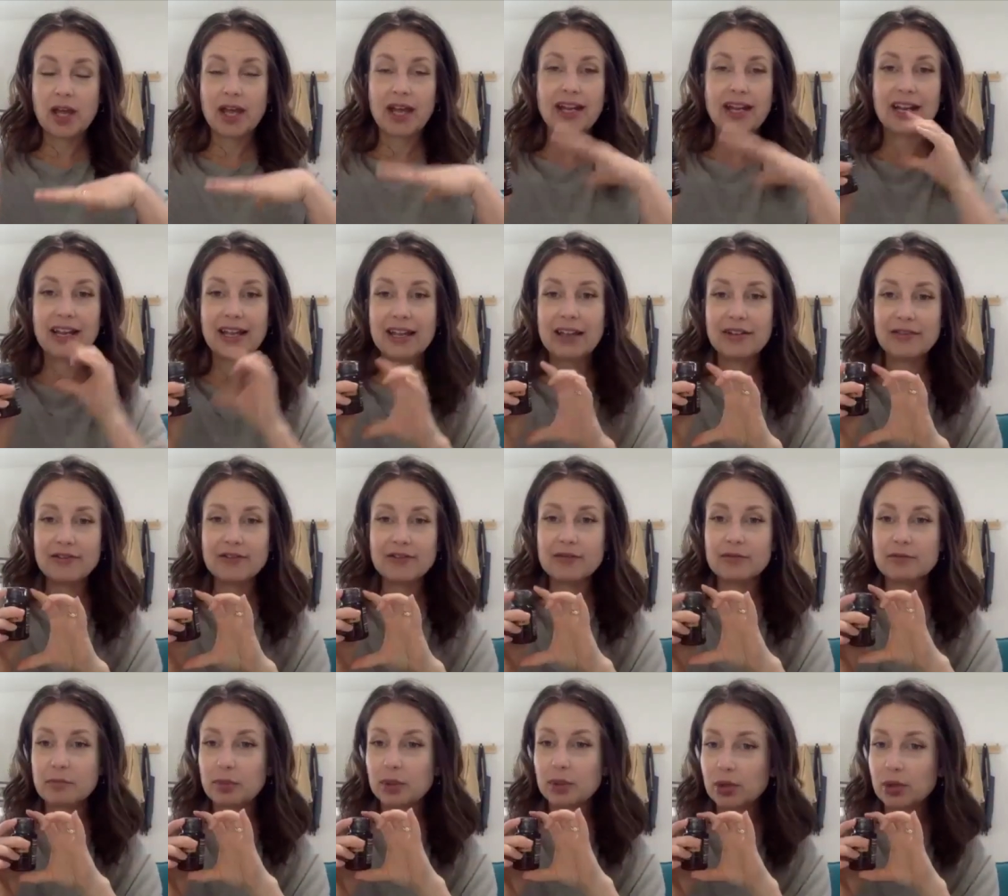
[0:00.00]
And I have
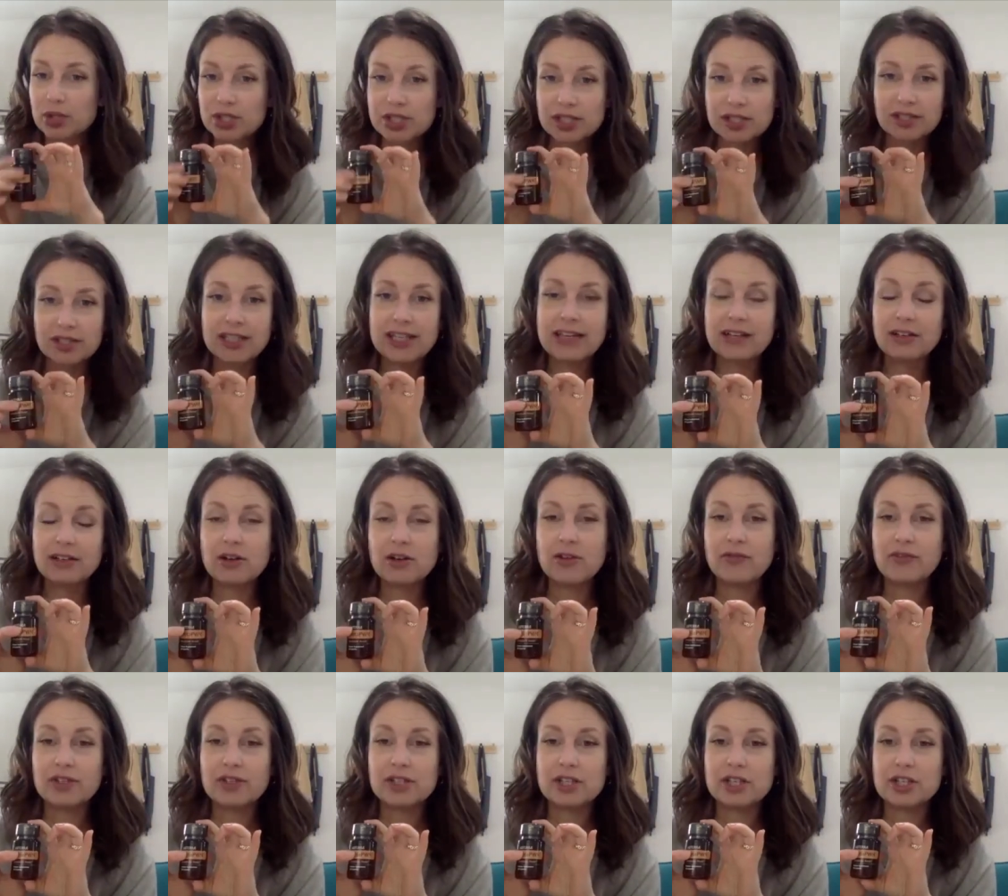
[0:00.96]
personally had
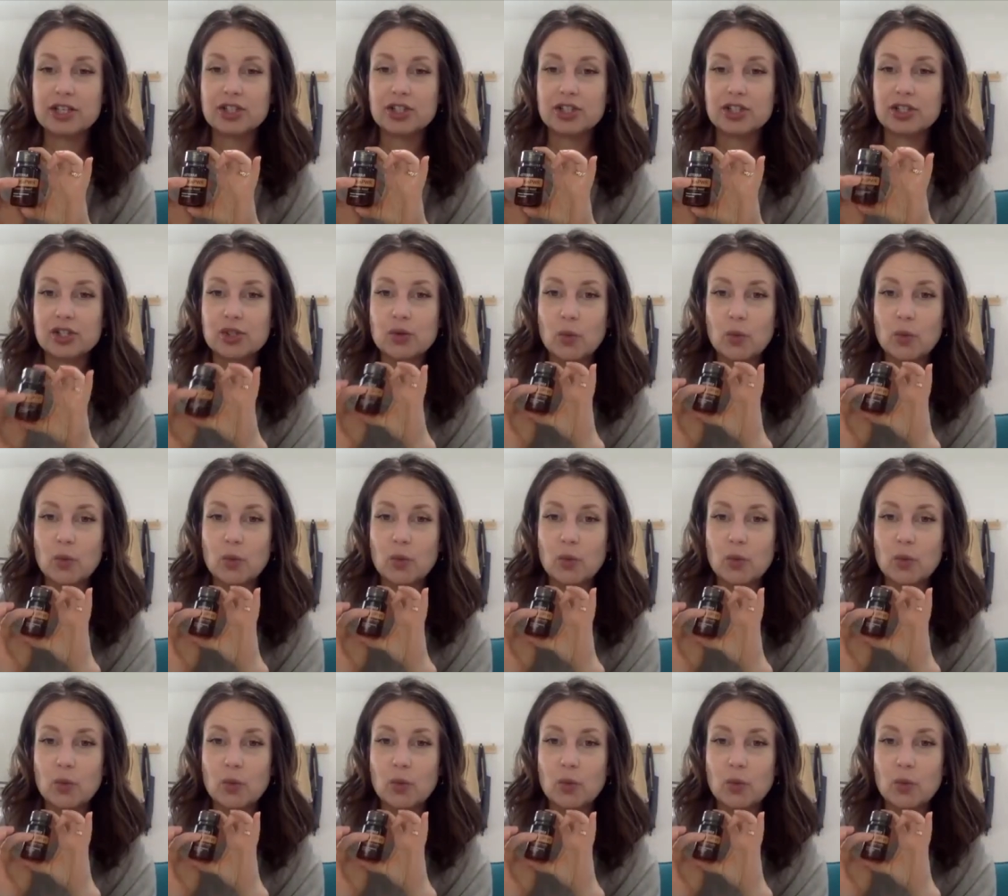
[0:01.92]
conversations